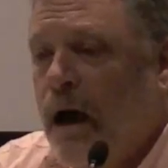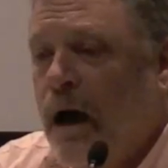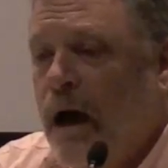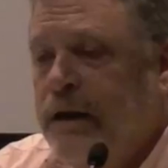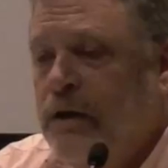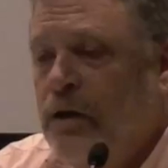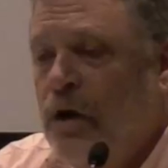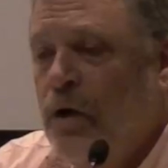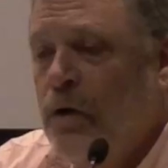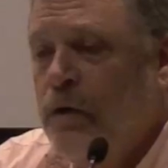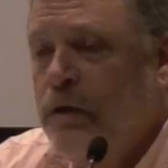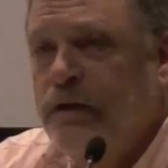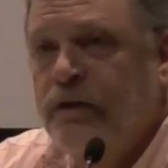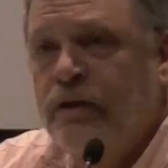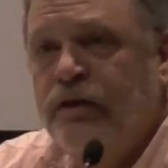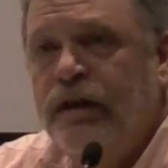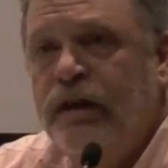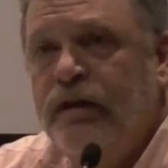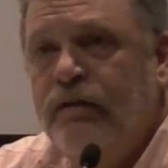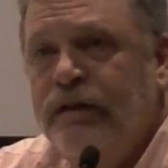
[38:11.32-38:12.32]
I know that
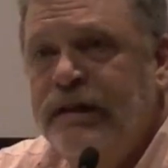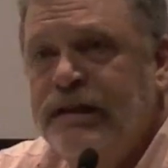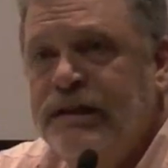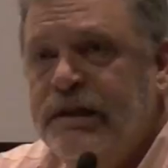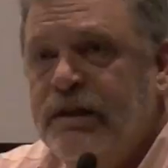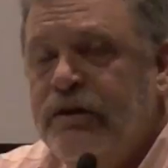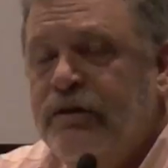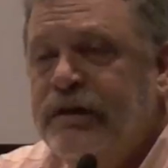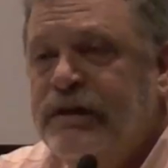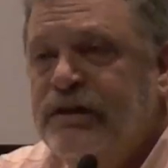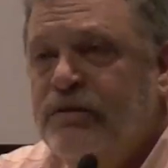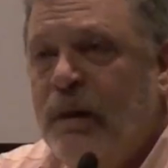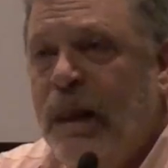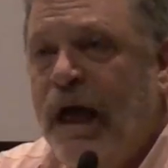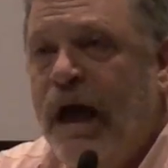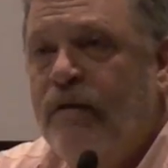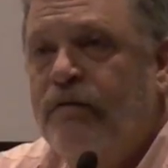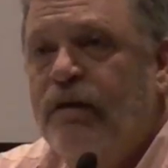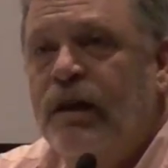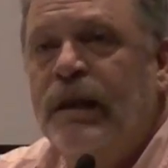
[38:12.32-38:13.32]
the T V series will
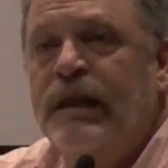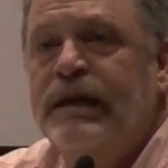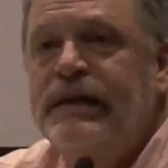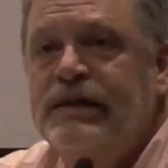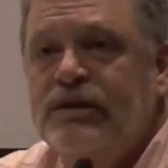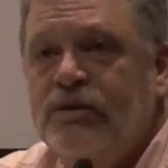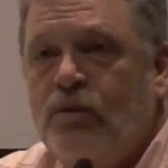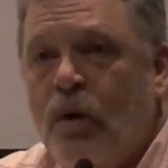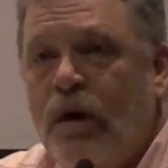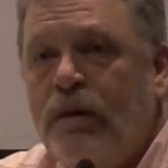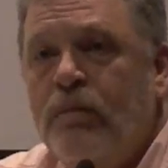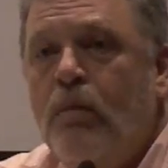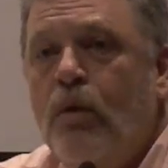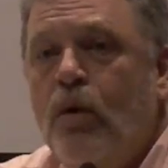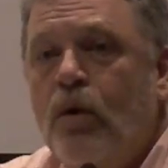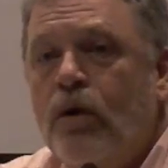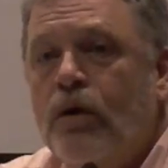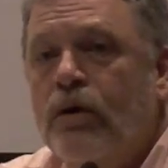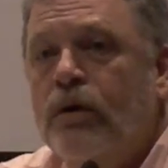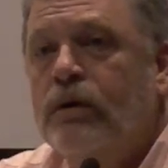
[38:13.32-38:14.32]
have at least one
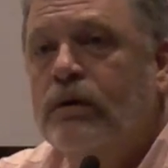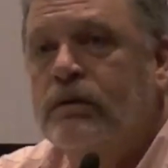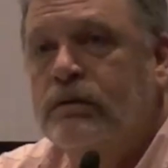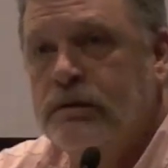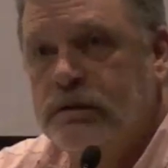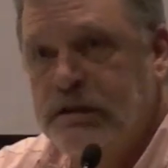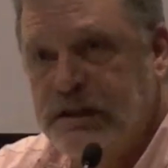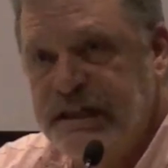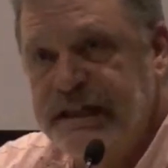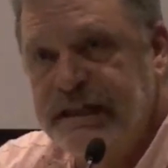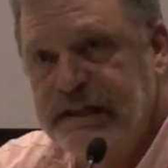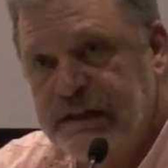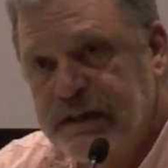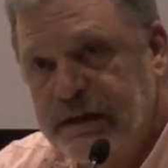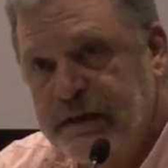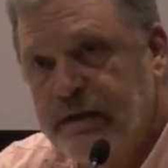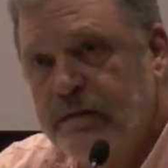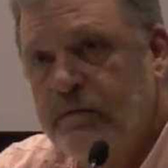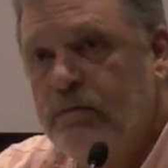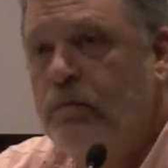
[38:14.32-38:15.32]
more
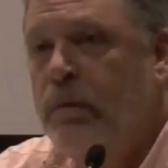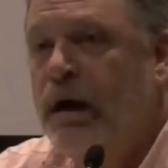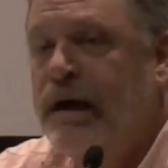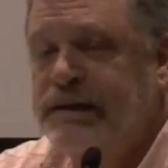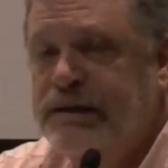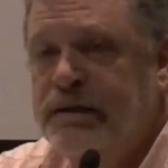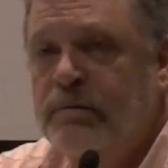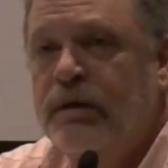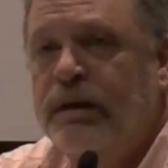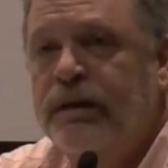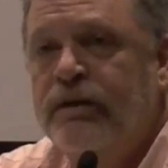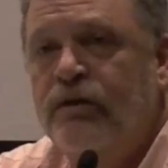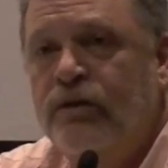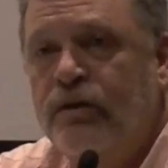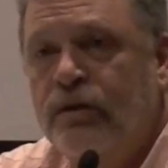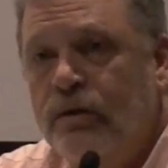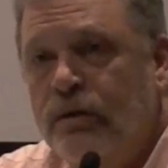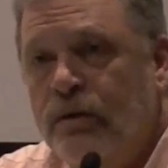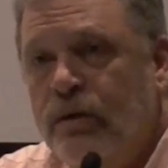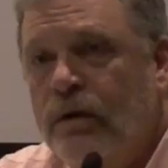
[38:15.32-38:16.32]
season, possibly
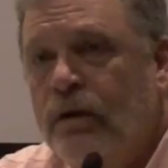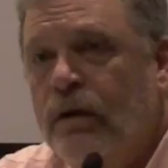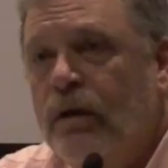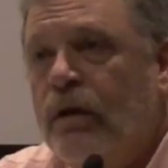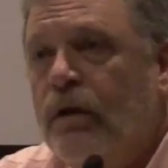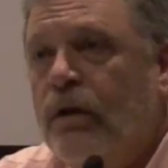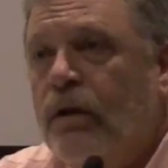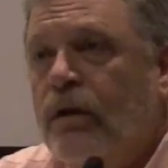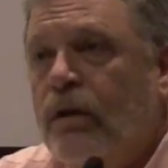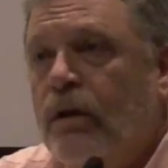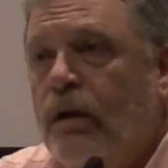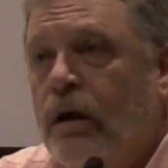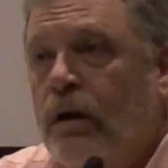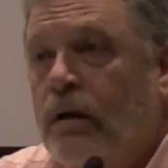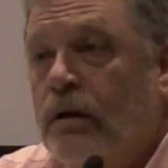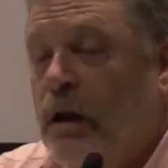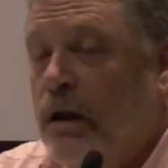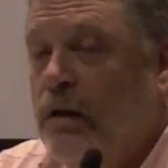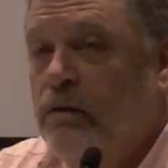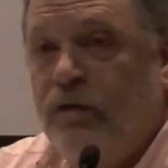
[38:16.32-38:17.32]
two.
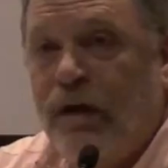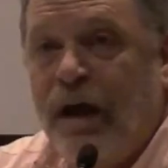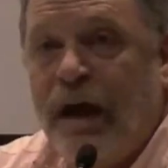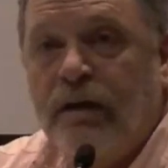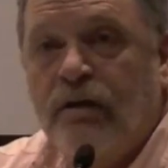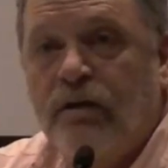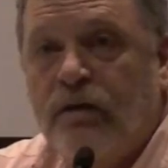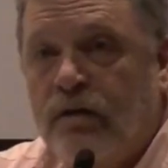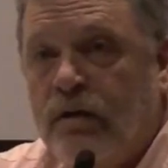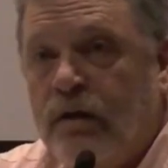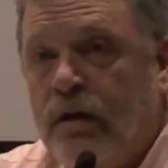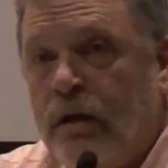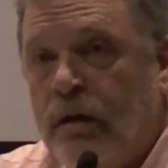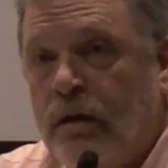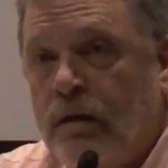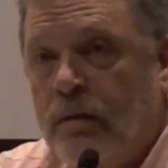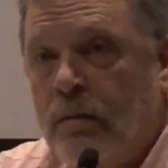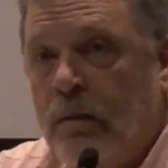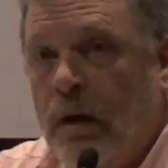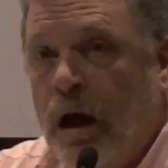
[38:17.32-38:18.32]
Uh, in fact,
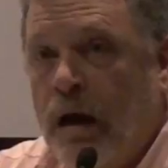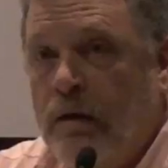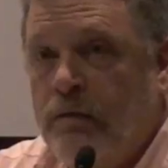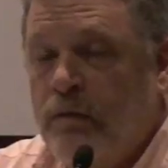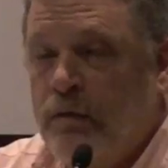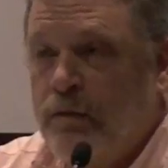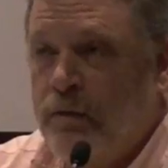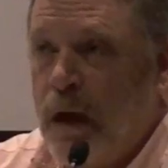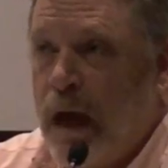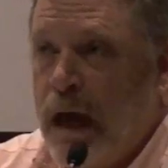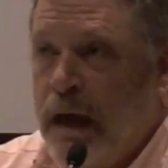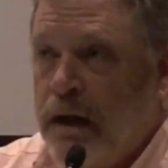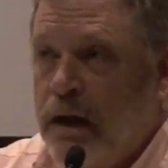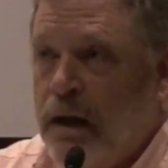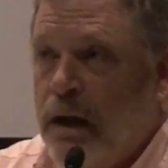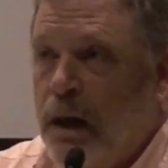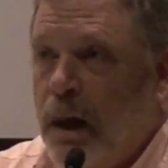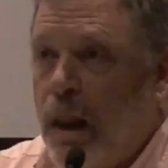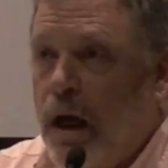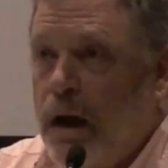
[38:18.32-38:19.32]
uh, I've
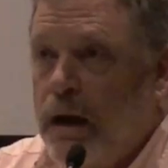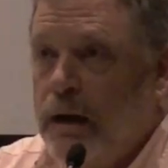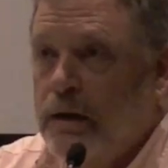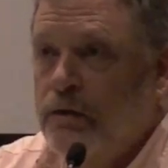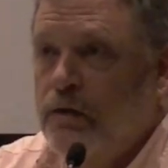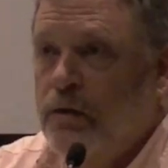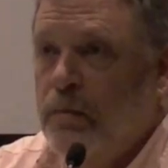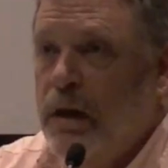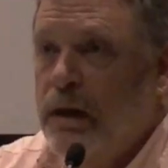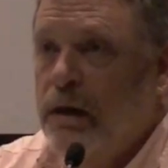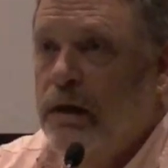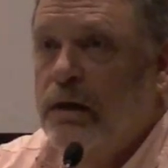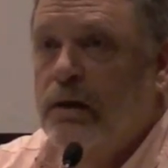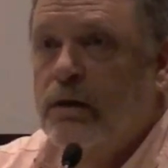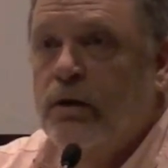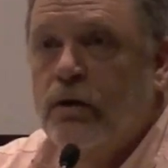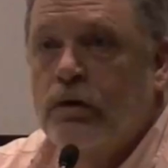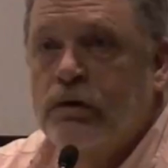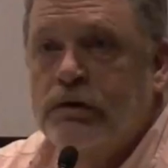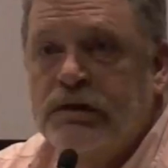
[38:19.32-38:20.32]
added a line to my little
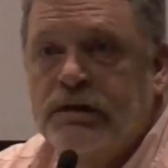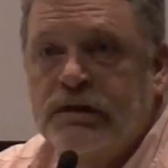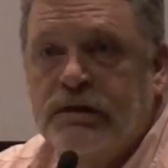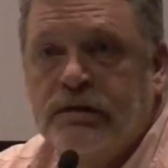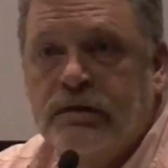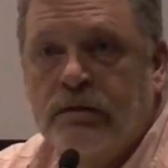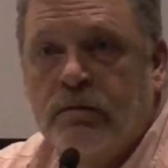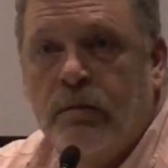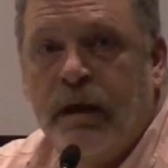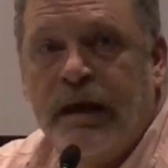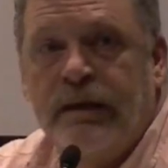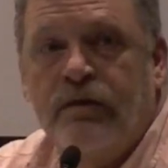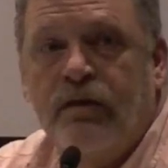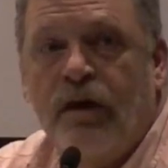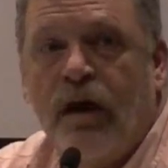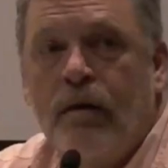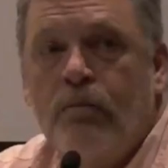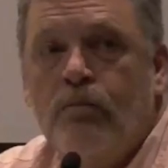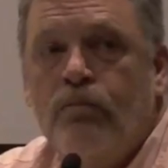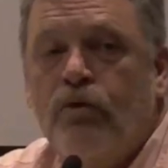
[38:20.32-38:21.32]
girl's
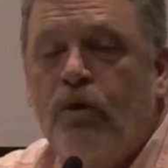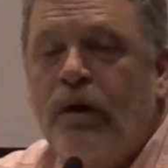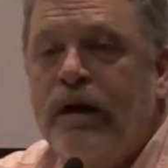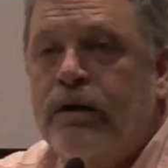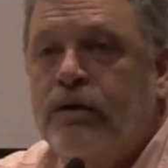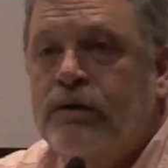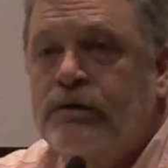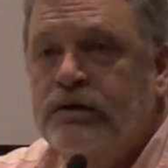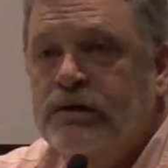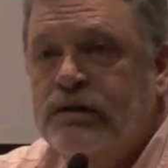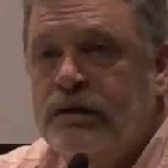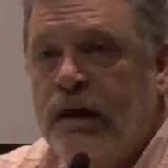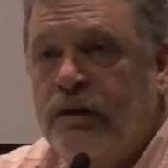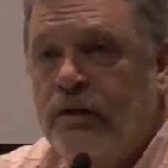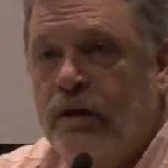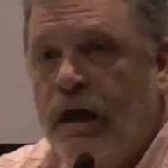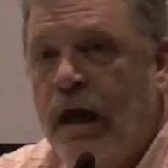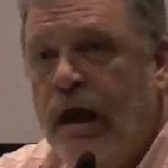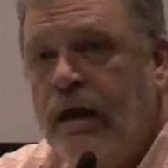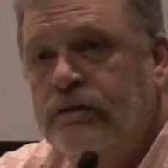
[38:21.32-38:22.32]
bedtime prayers. At
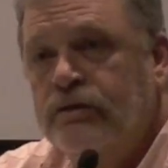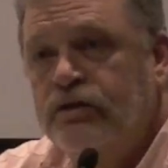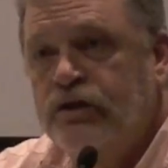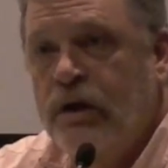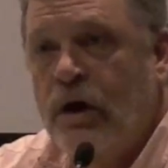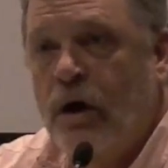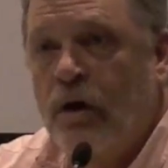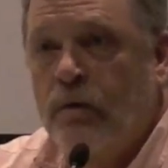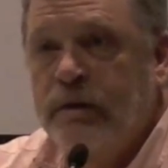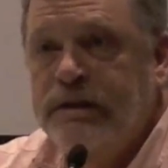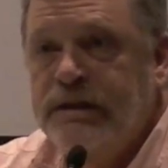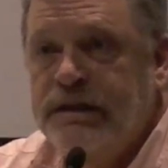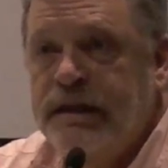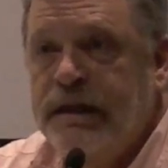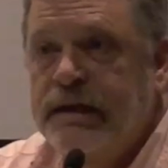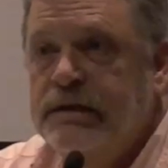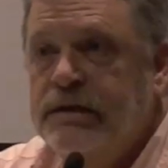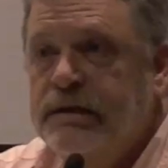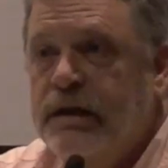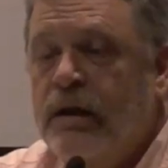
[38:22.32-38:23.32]
the end, she always
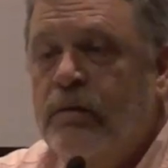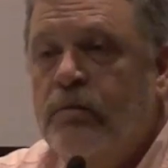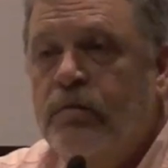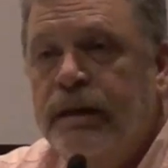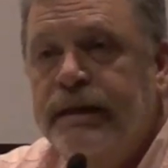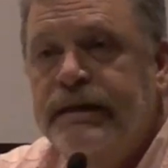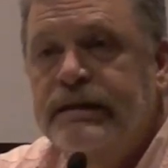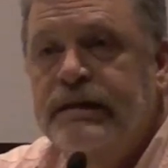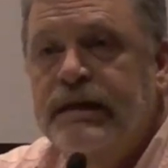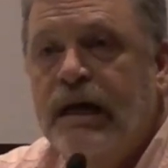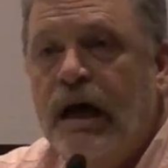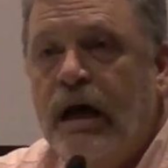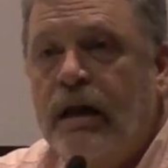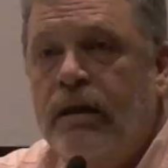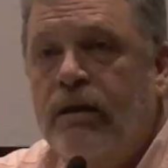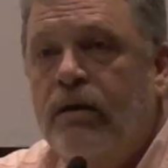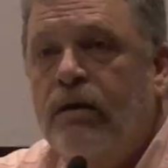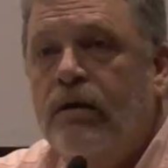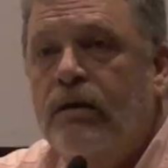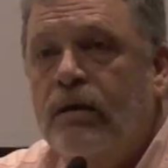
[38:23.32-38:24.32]
says, "And please,
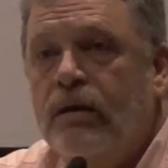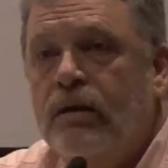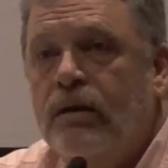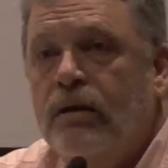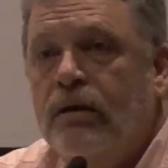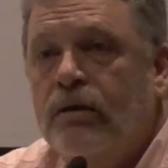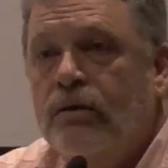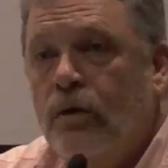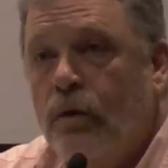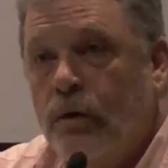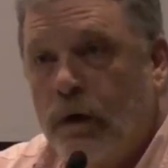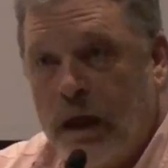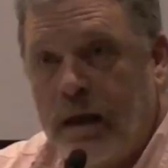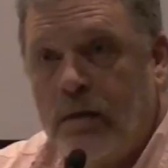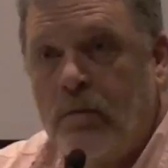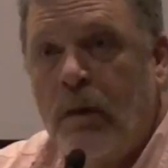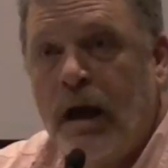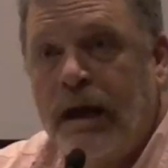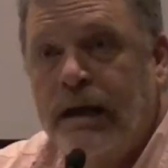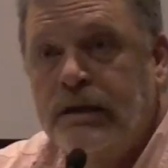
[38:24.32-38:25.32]
God, don't
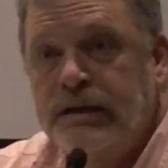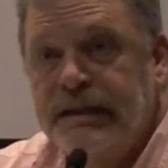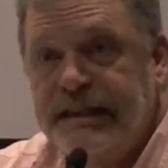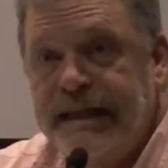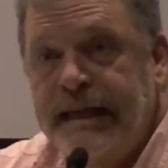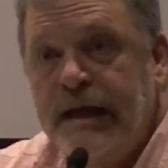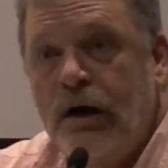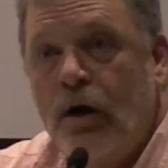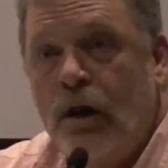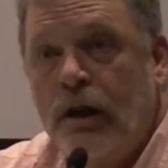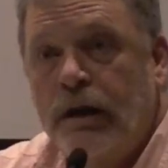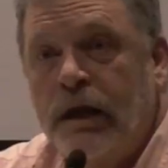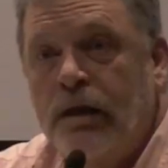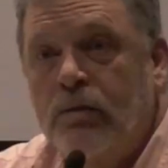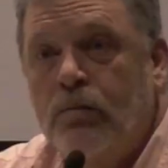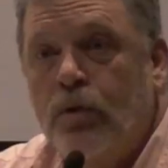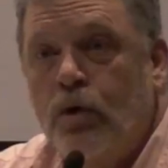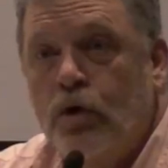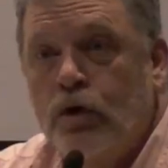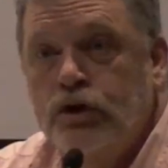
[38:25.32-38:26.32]
let Michael C. Hall
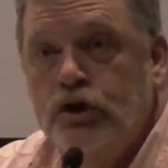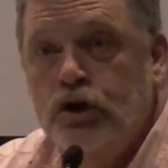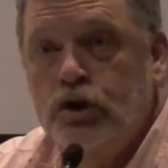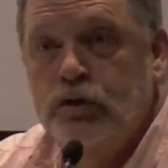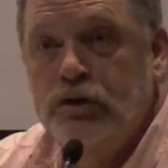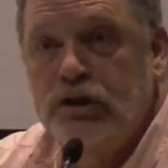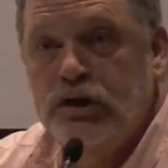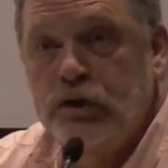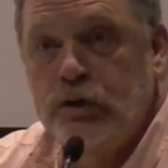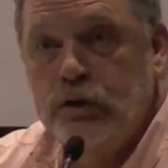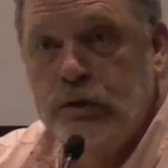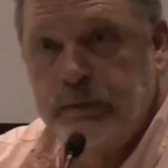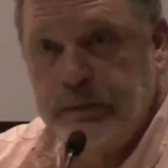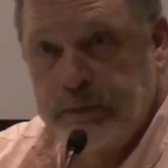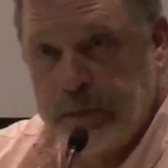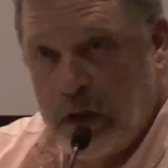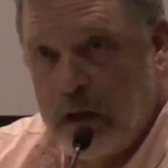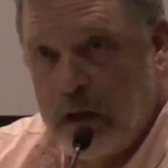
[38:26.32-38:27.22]
get bored too soon."